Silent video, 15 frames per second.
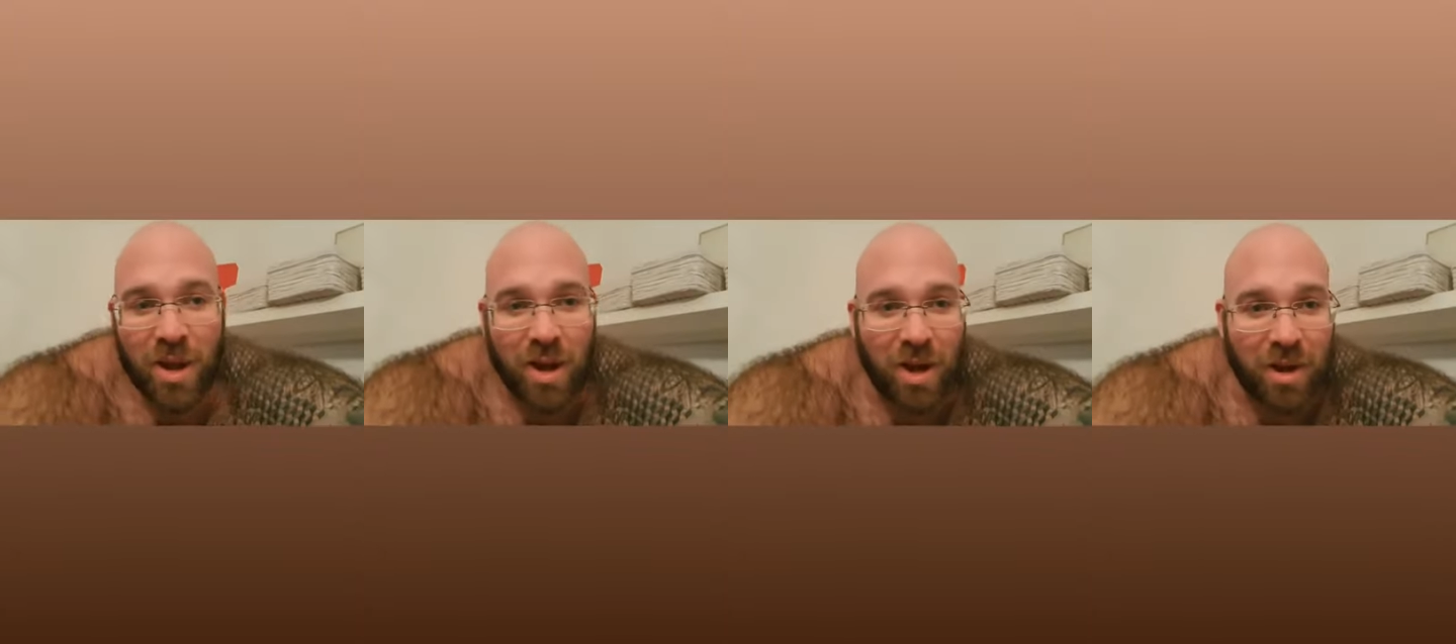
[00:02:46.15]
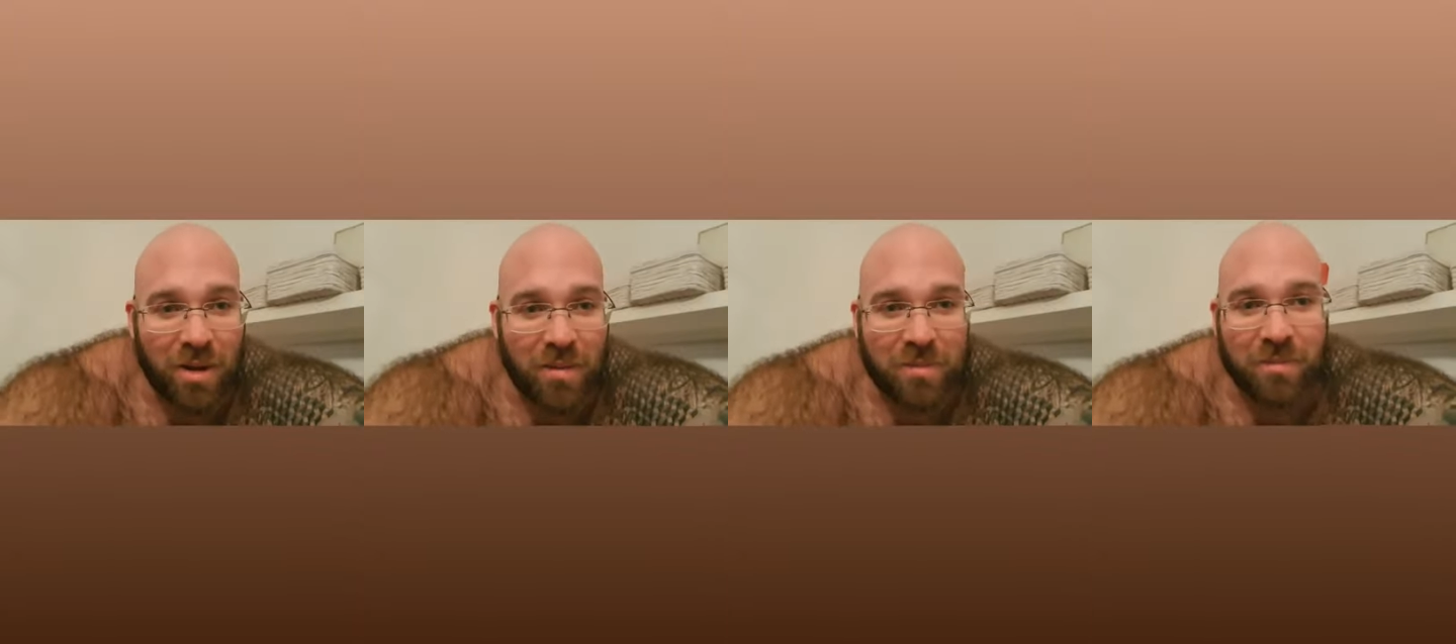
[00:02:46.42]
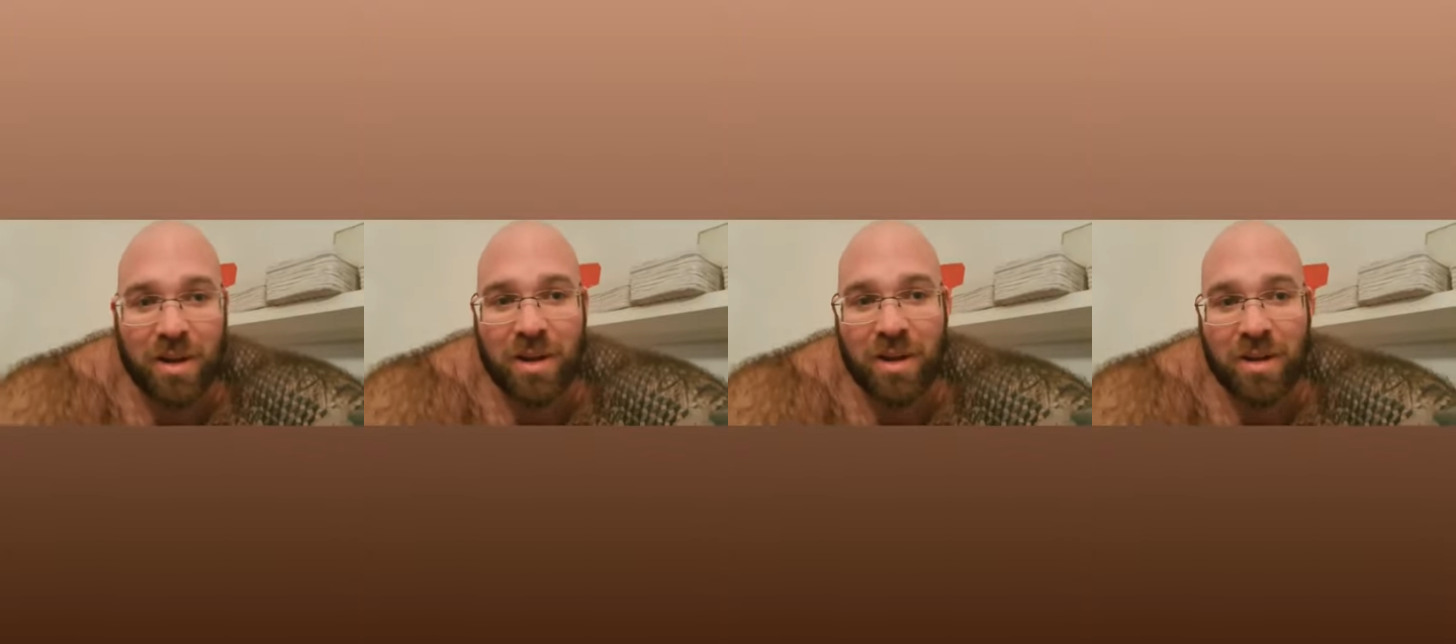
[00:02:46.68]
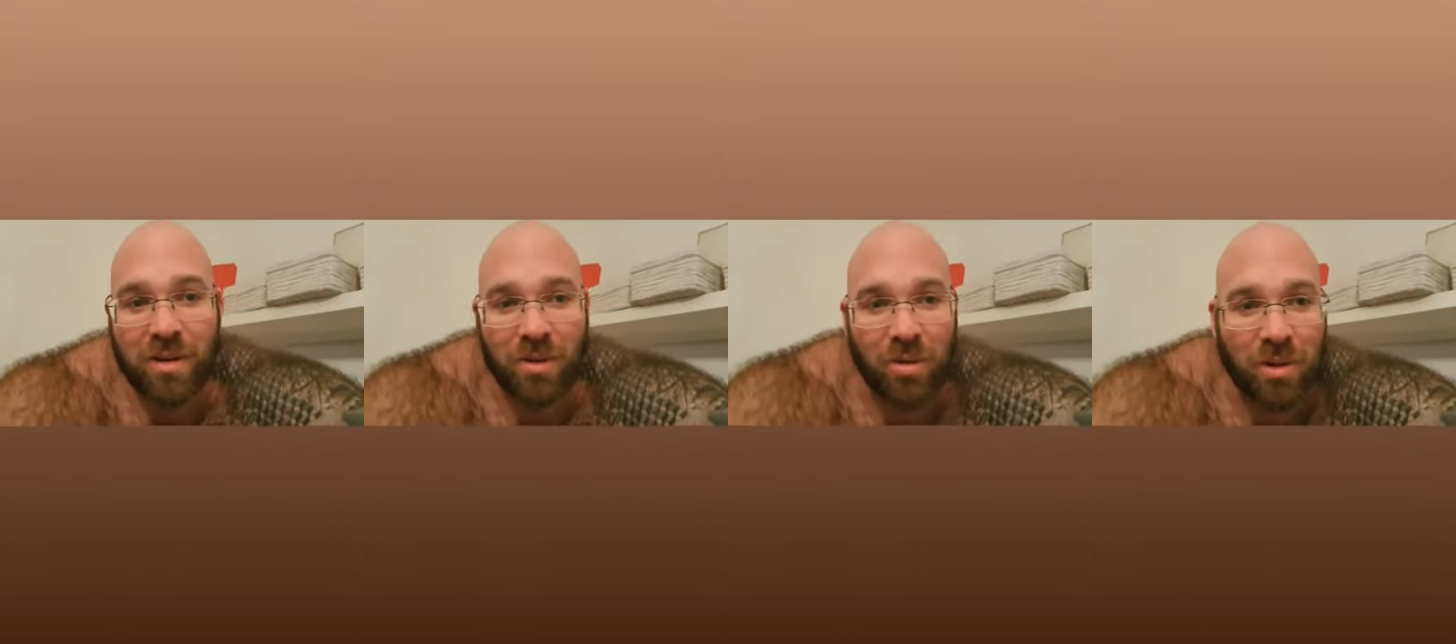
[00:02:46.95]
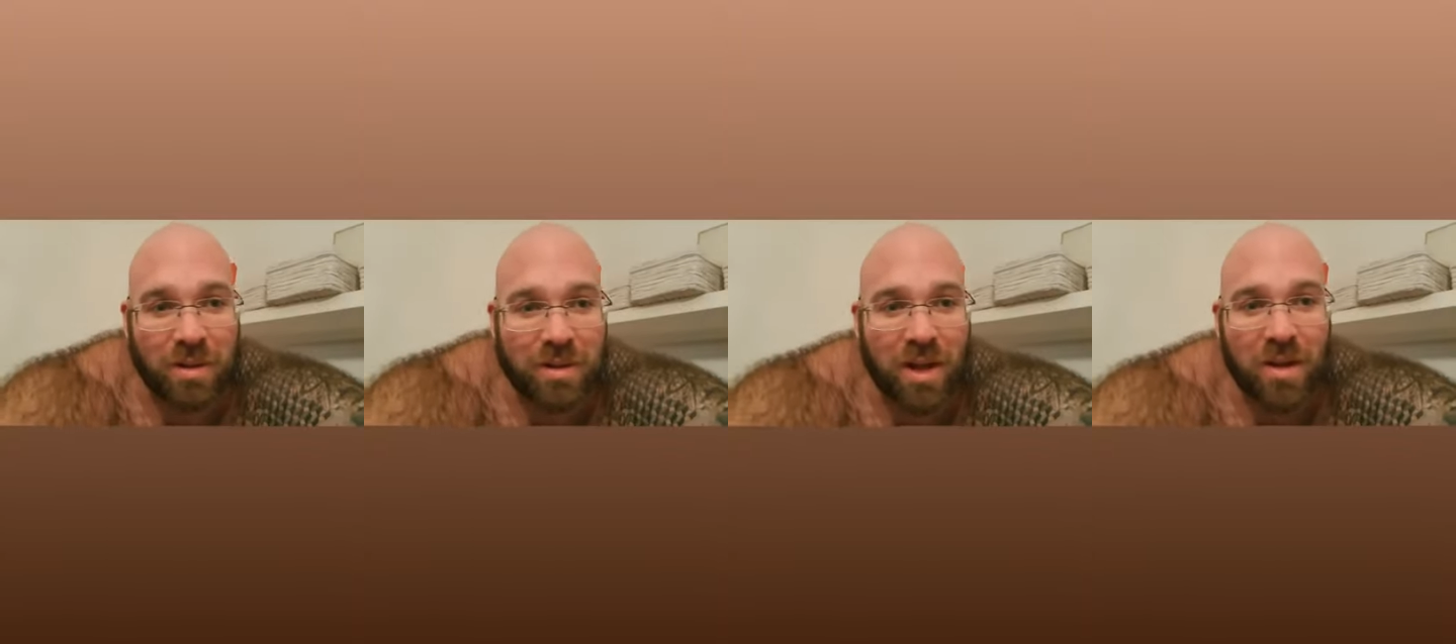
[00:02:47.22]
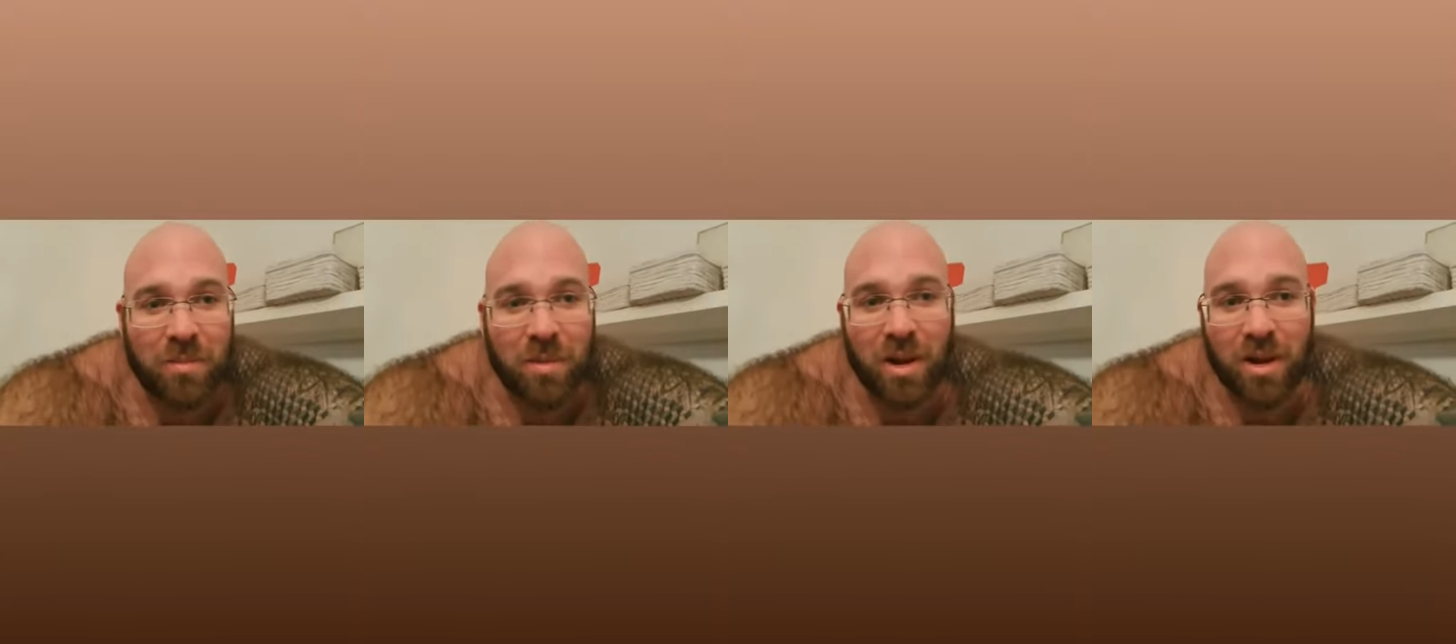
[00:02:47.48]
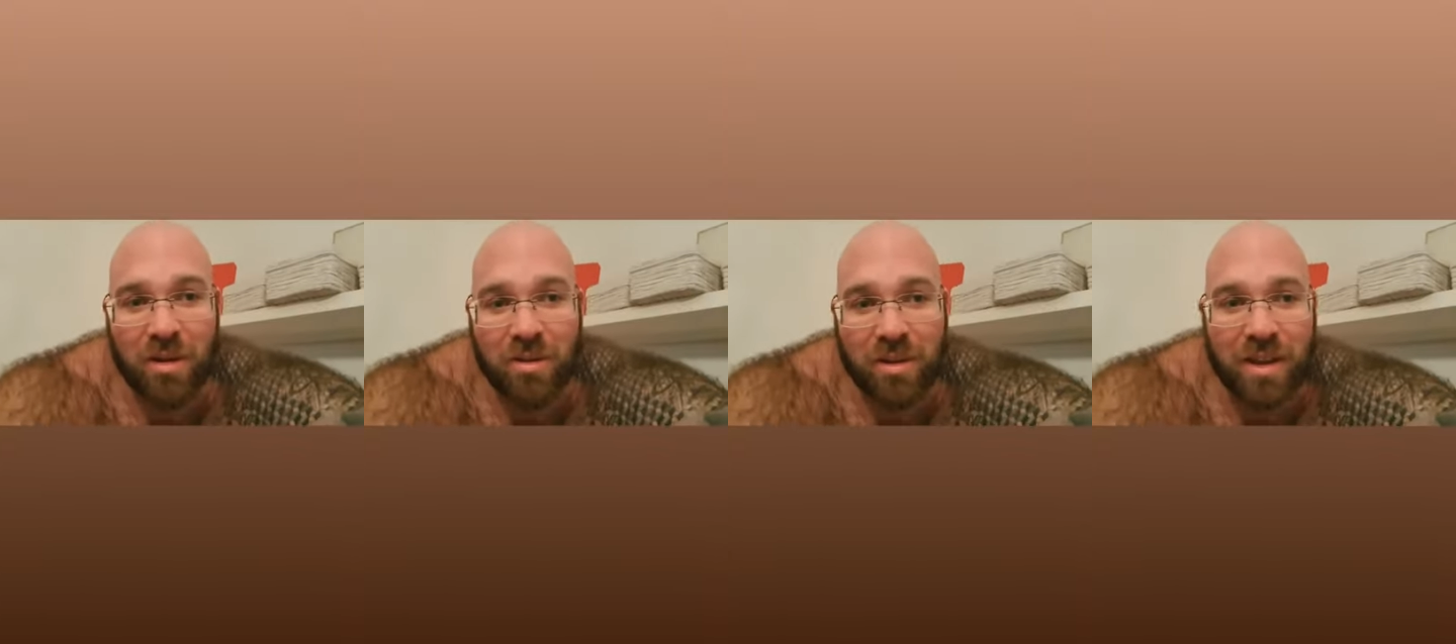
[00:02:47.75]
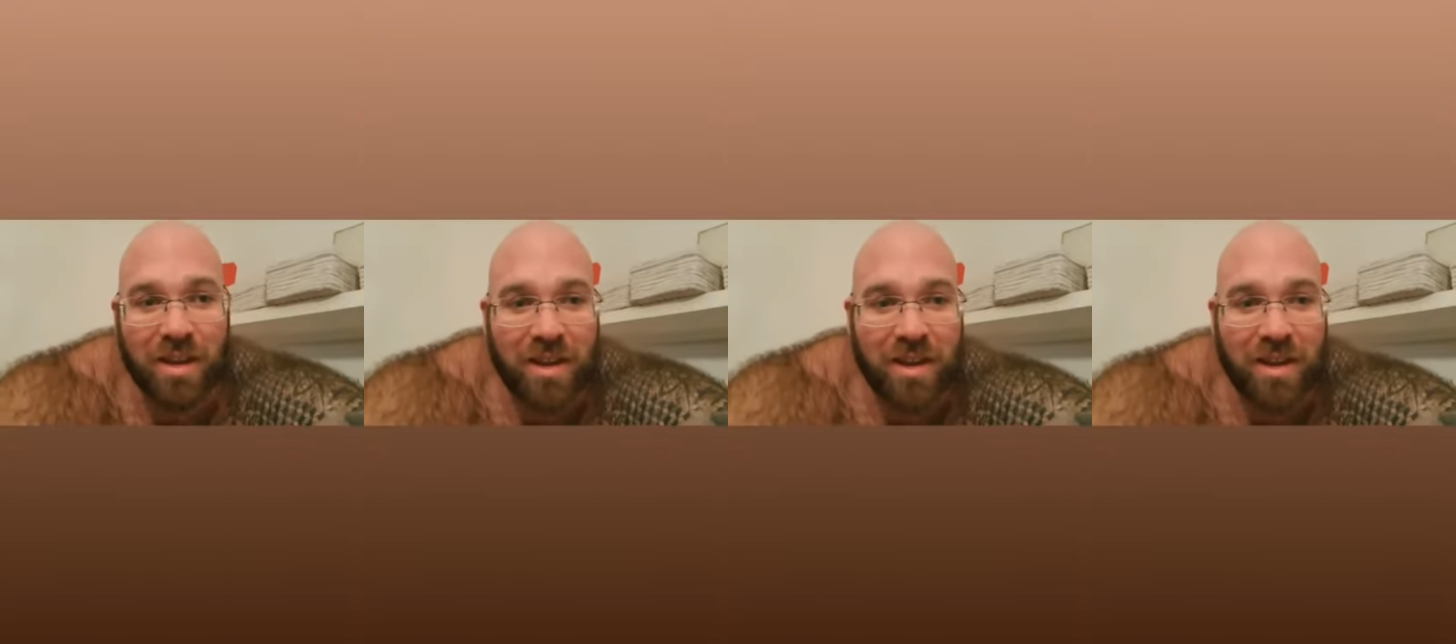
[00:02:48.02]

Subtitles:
I'm all the time alone.